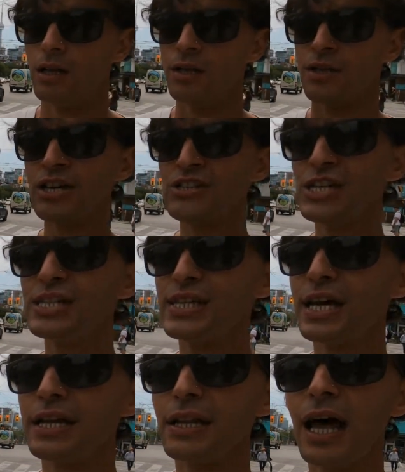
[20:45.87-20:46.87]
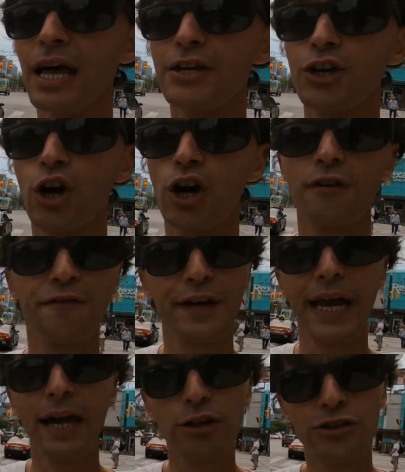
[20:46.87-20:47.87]
This isn't like
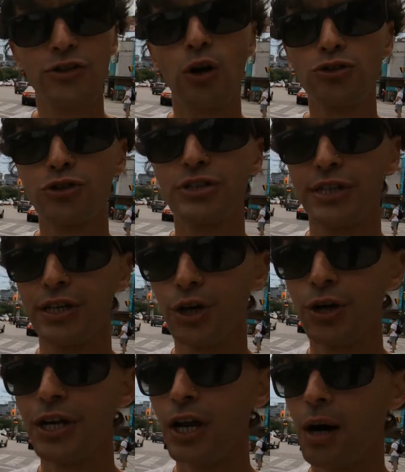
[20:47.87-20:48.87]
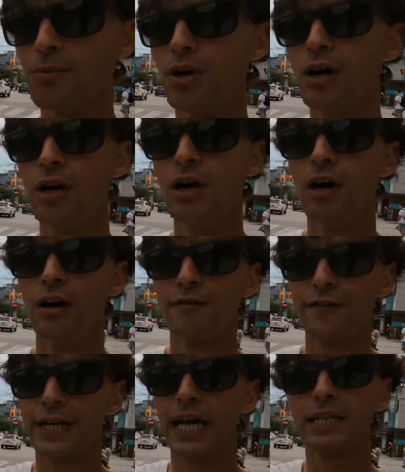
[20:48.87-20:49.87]
forget your social security number,
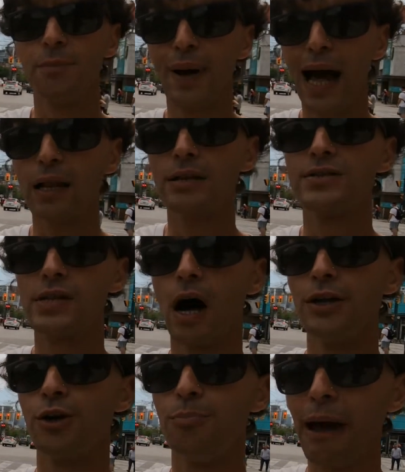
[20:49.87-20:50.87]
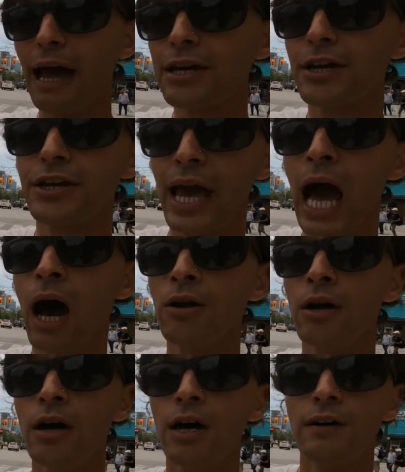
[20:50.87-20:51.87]
forget the balance on your bank account,
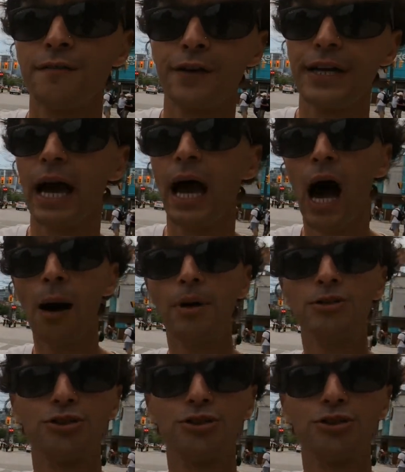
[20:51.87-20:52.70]
forget how much